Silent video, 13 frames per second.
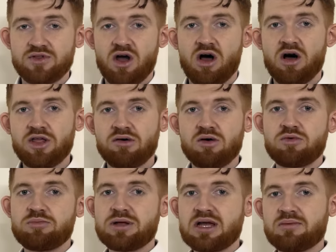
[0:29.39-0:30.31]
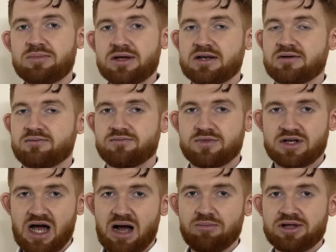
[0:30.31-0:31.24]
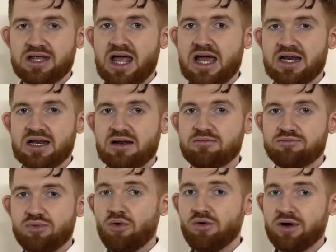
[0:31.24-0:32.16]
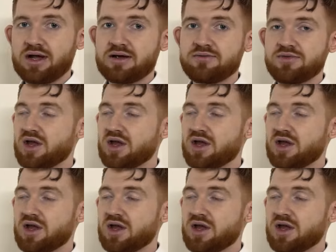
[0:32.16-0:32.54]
although it would be a bit complicated and boring.